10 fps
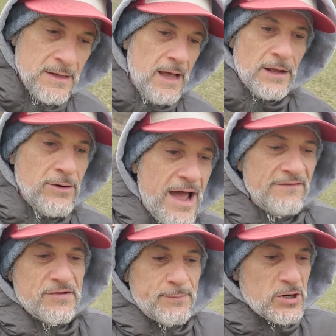I don't have
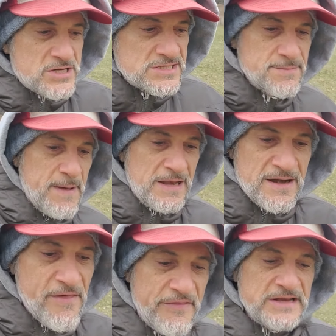to participate in
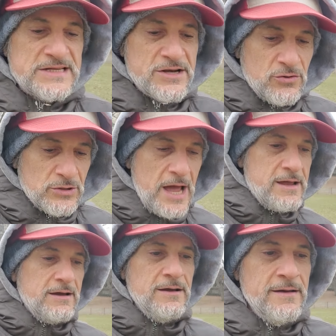the things I don't
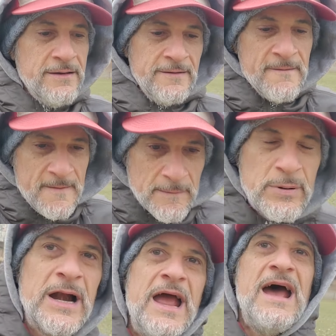like,
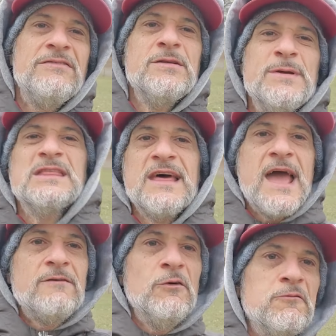but I have to be
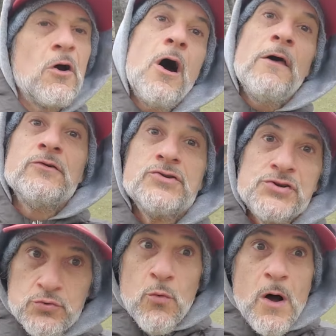thankful for others who
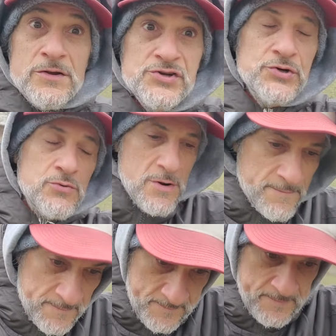want to
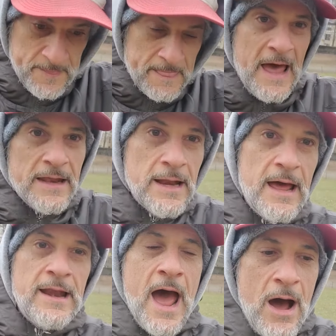and,
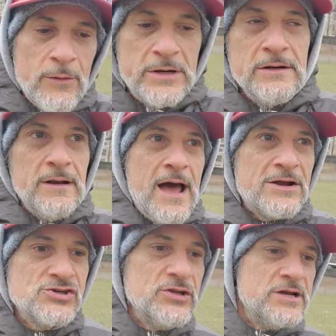and how it
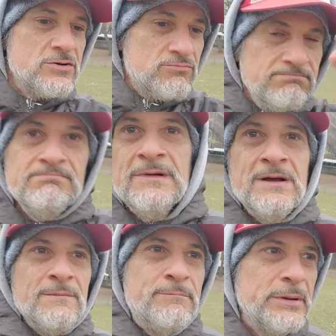actually
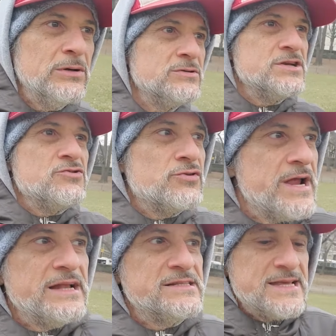builds and
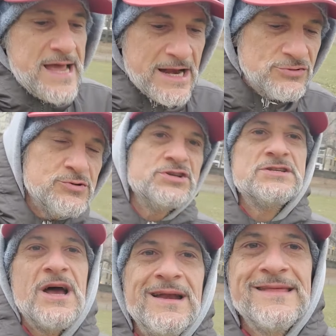creates the actual
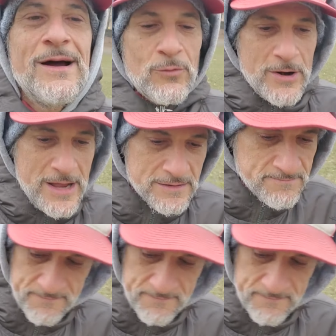society that we're in.